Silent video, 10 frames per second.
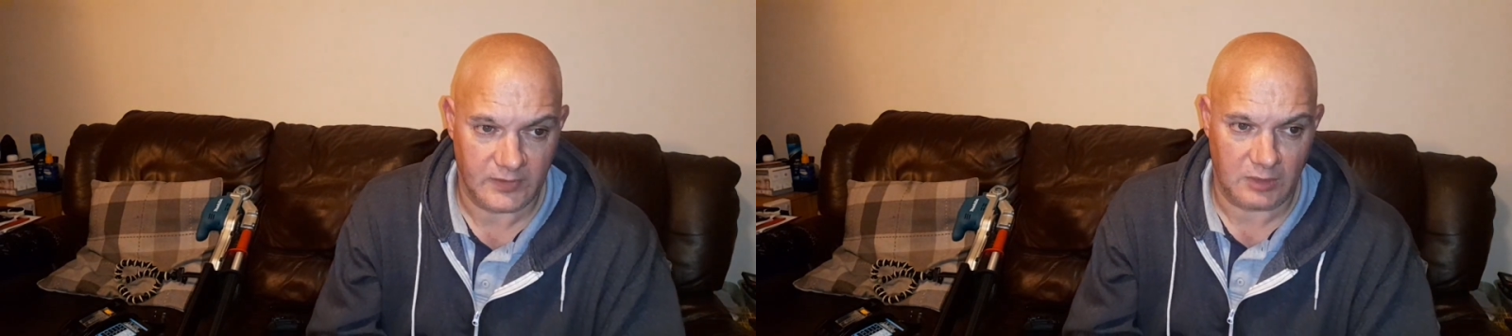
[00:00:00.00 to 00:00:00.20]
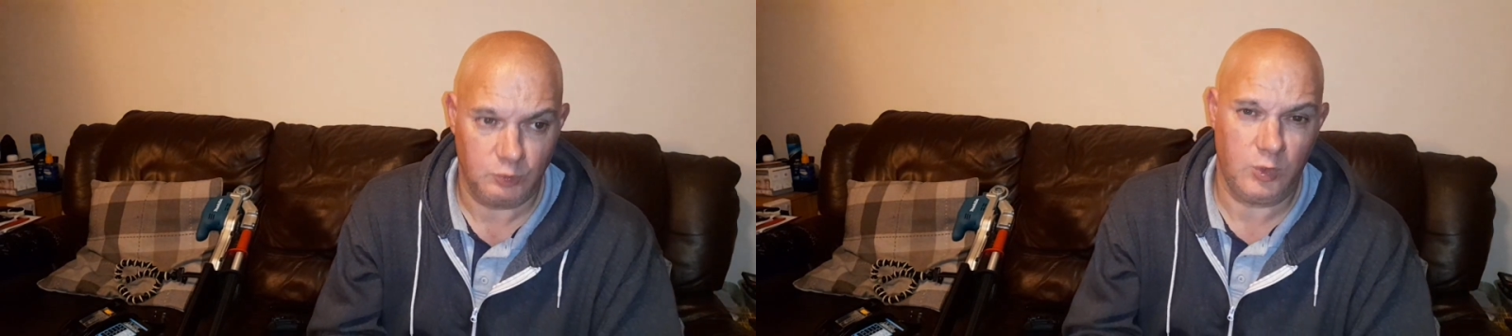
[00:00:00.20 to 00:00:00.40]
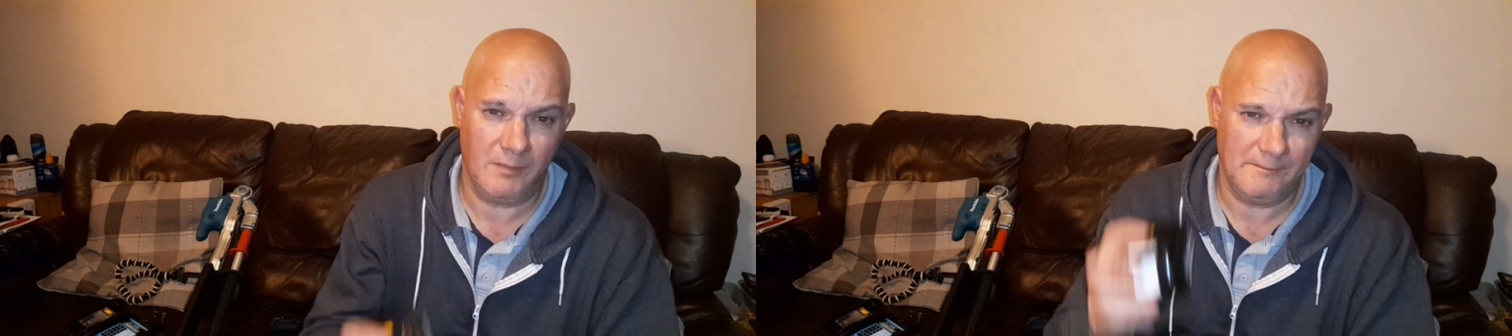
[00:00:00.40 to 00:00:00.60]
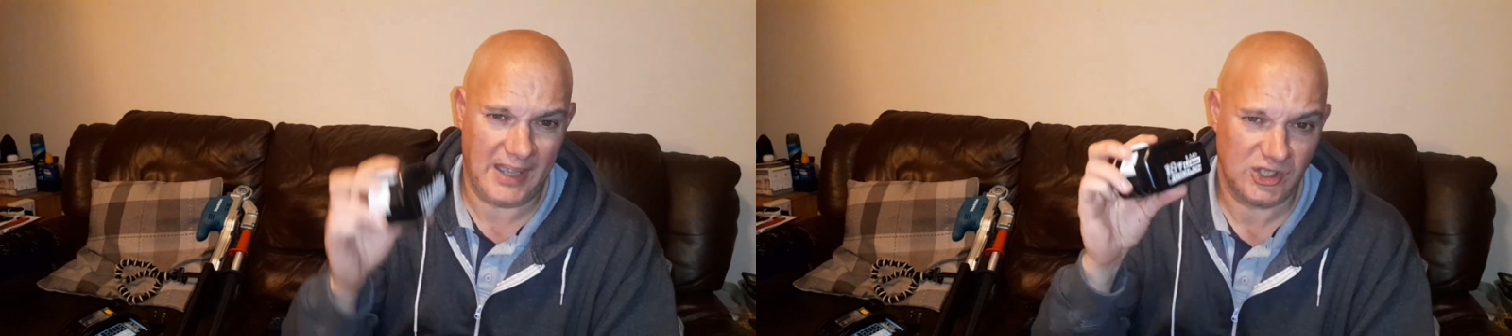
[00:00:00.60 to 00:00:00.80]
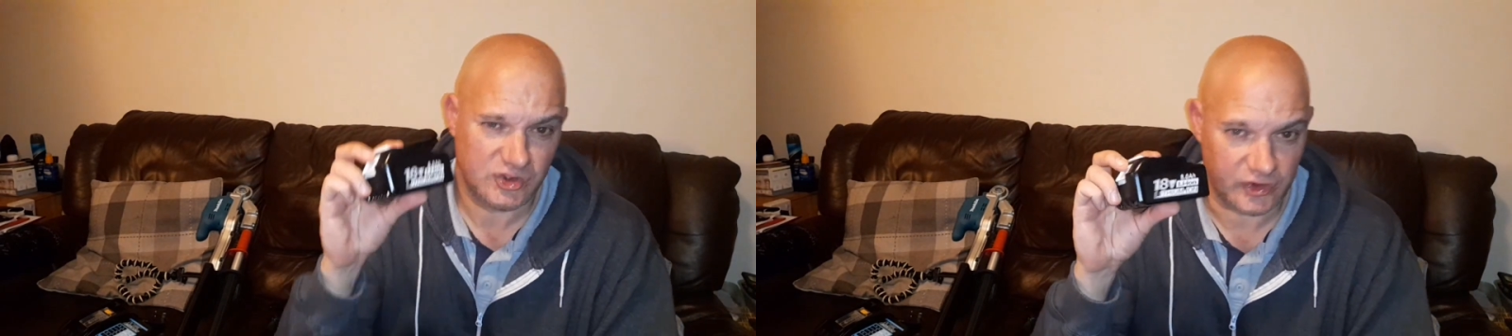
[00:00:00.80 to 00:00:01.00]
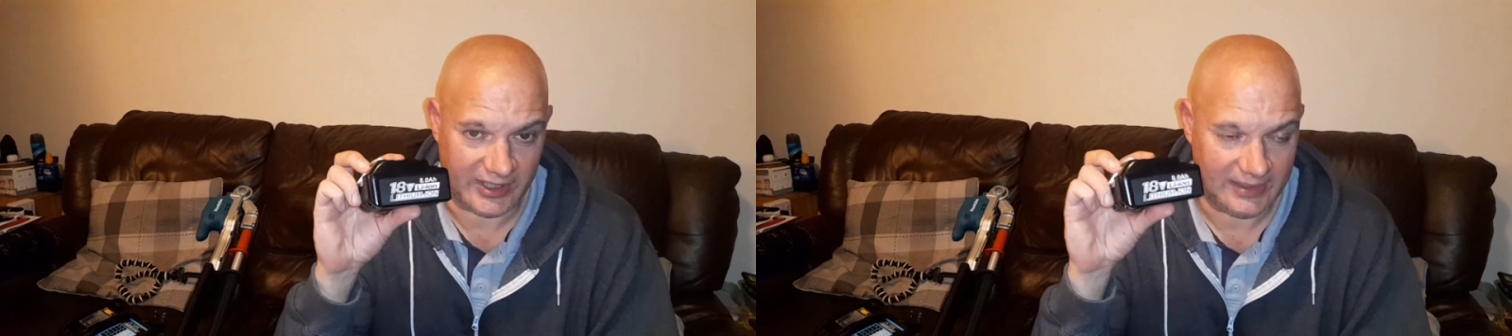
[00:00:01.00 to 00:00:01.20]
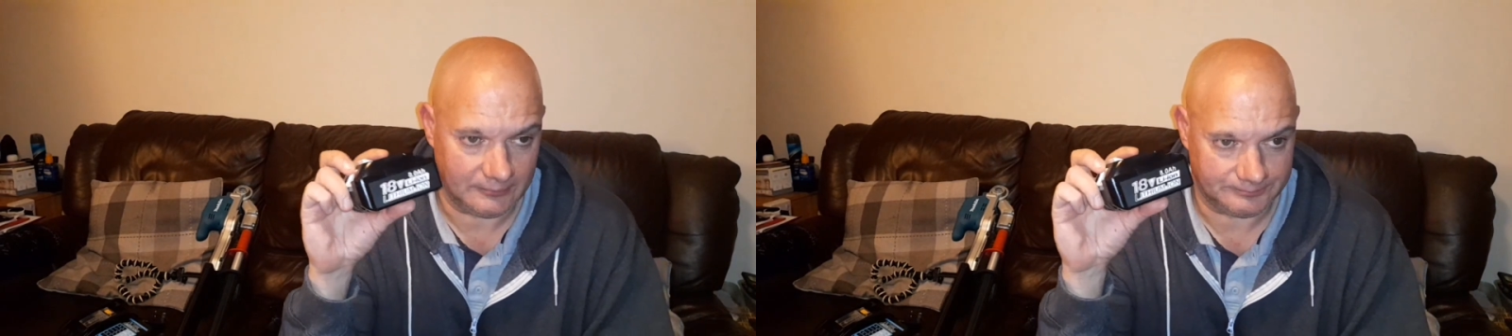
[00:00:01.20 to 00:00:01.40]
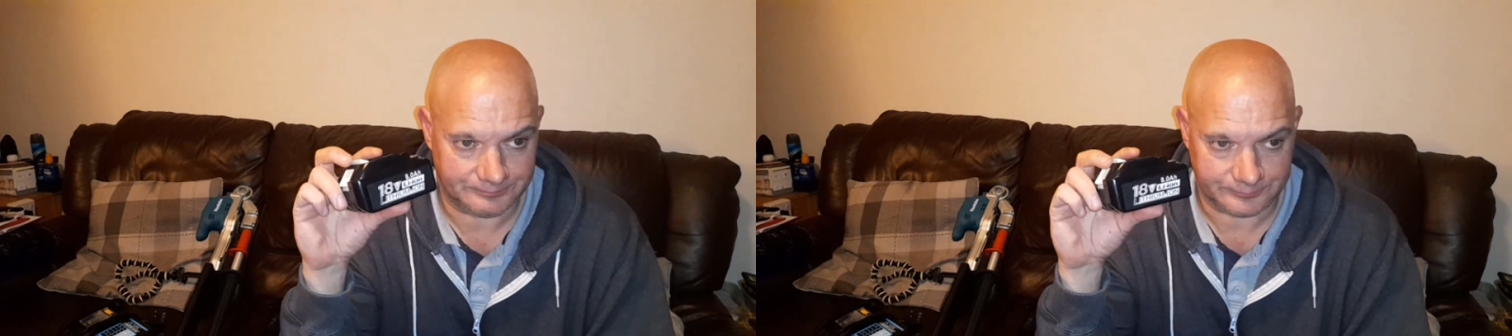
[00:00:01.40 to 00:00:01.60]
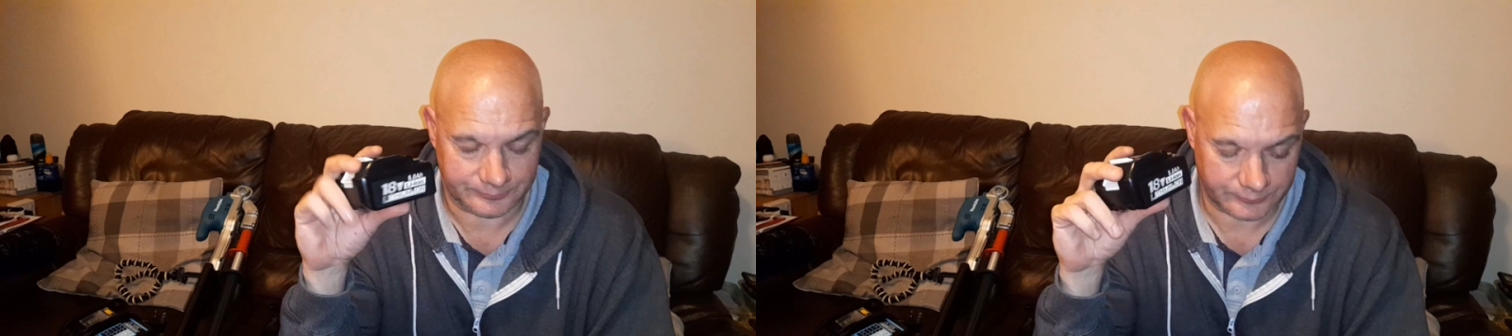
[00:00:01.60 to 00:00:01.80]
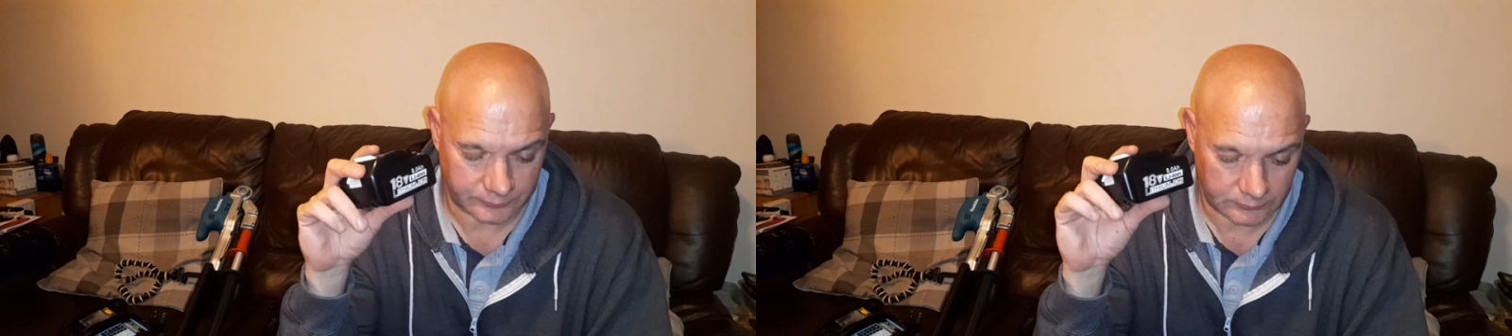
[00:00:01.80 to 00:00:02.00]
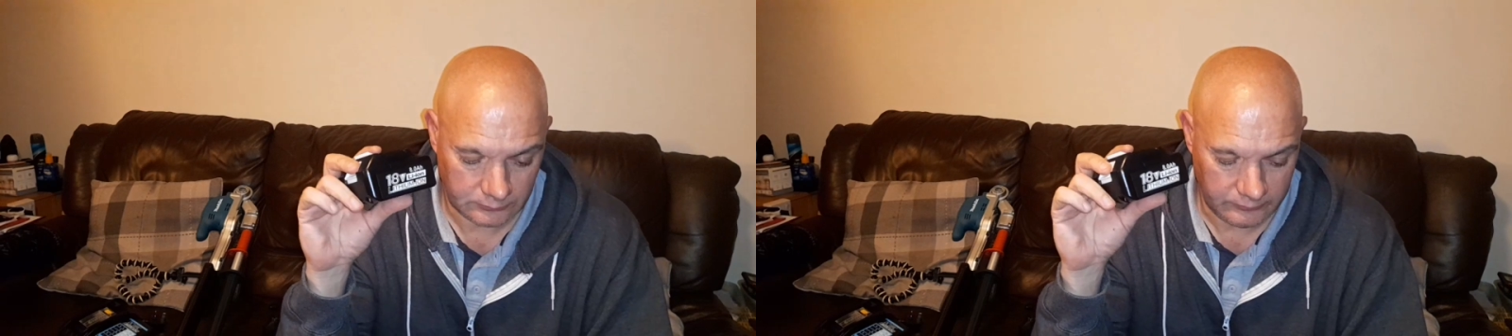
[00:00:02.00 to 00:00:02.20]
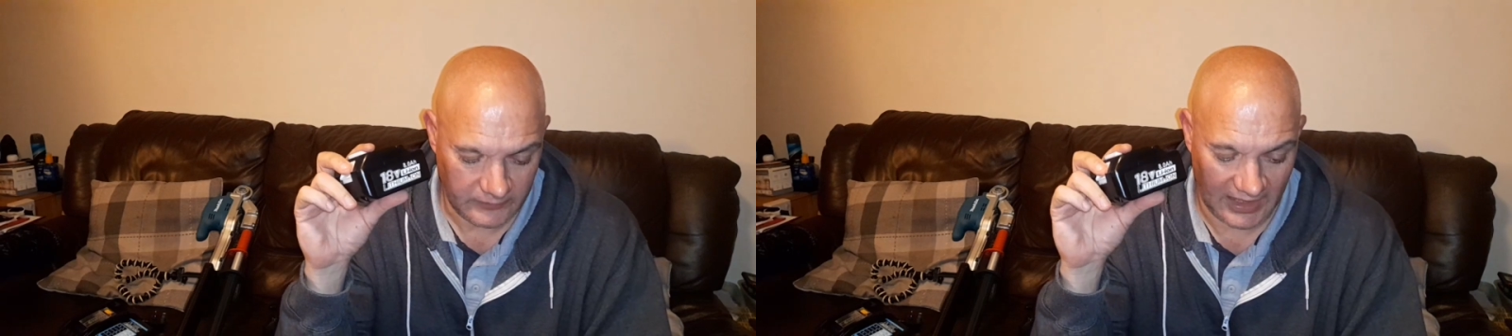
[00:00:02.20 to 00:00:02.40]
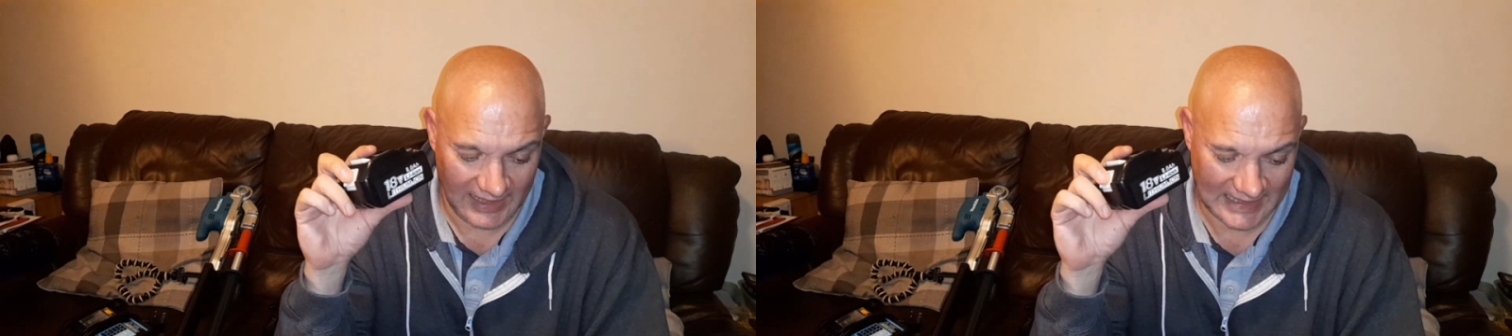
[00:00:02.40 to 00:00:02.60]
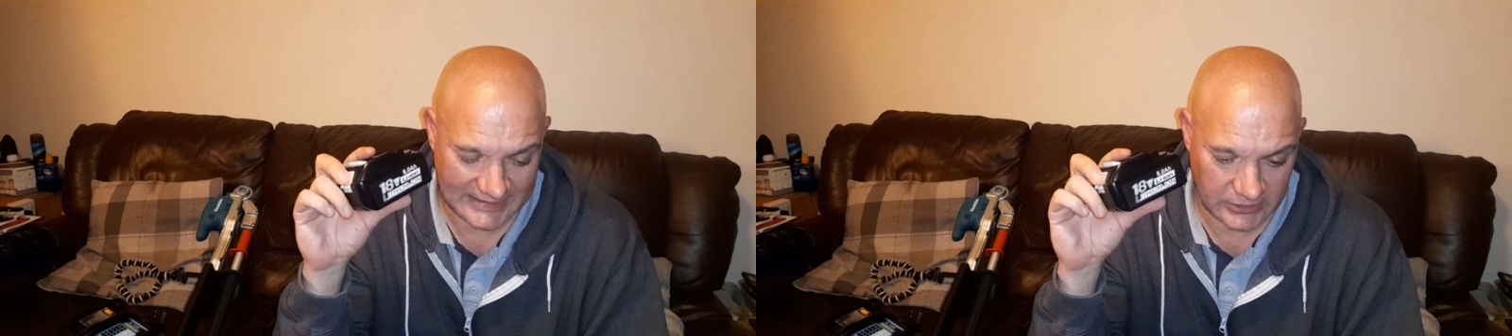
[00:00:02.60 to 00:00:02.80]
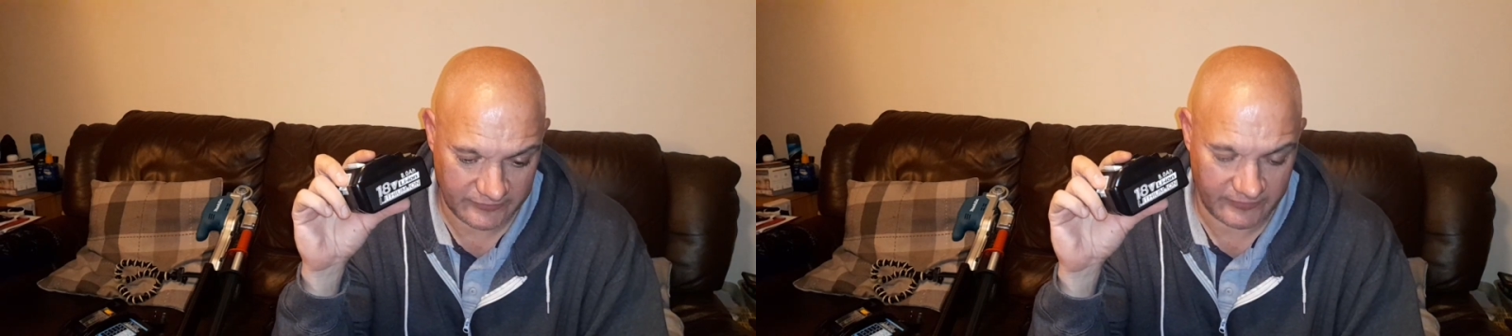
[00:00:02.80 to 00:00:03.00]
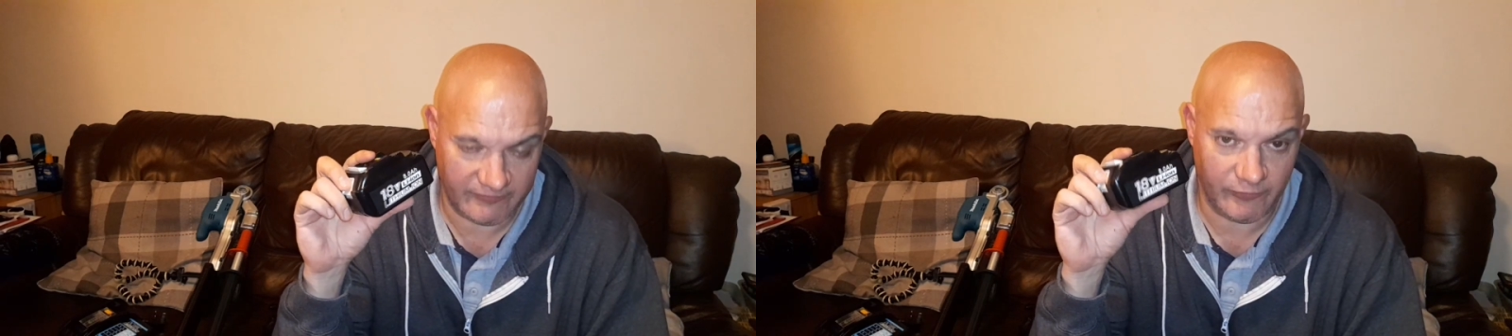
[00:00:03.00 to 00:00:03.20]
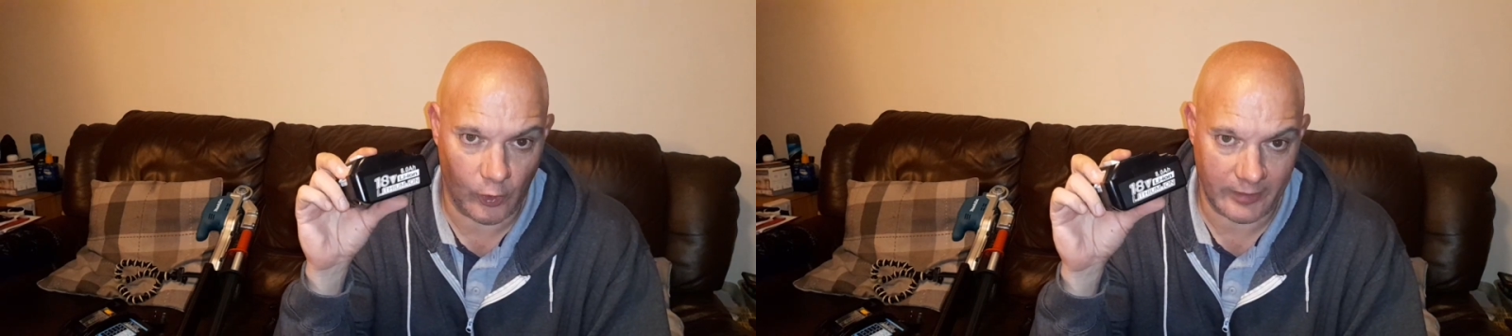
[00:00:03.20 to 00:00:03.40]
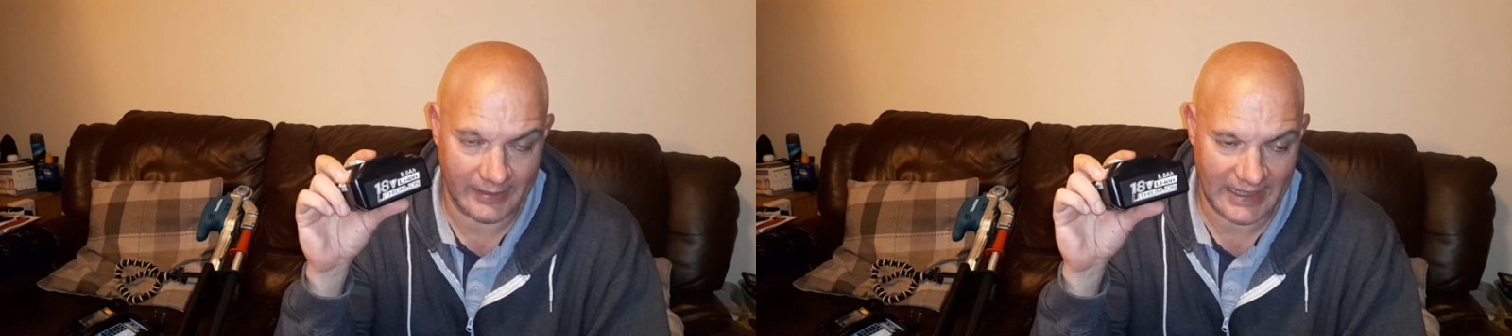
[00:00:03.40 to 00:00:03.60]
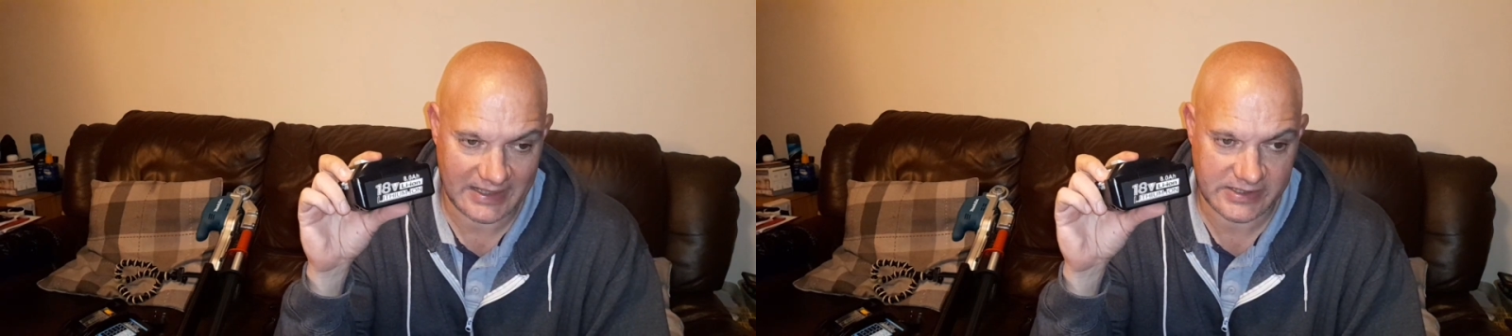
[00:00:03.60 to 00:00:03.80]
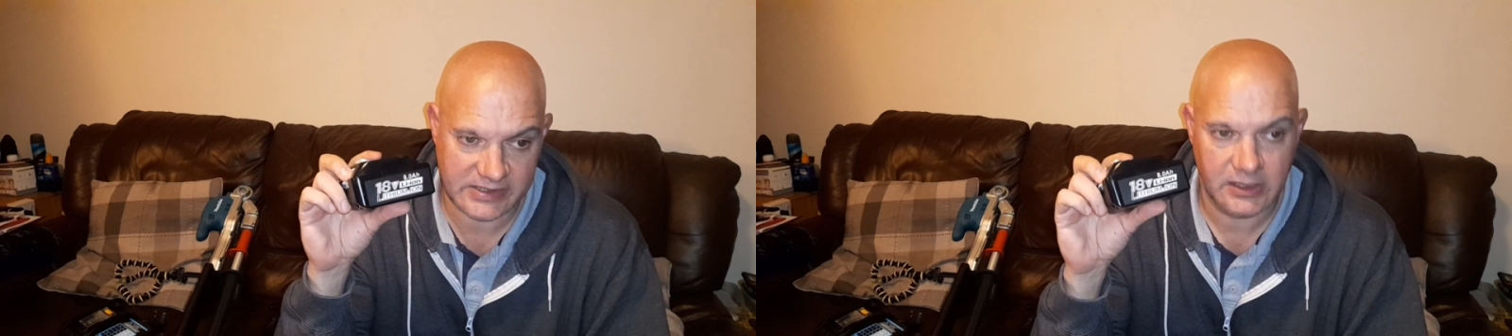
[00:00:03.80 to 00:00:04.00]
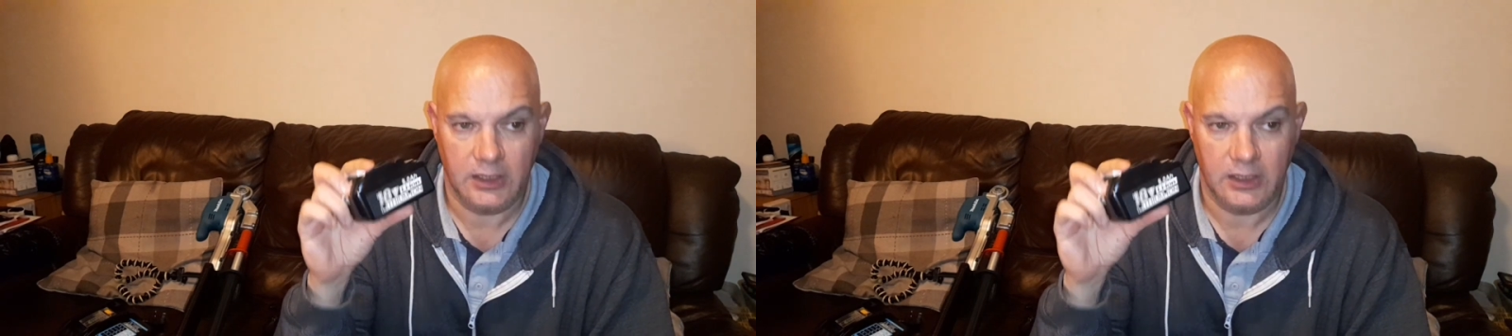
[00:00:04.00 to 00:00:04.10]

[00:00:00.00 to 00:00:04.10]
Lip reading: One battery lasted for 40 minutes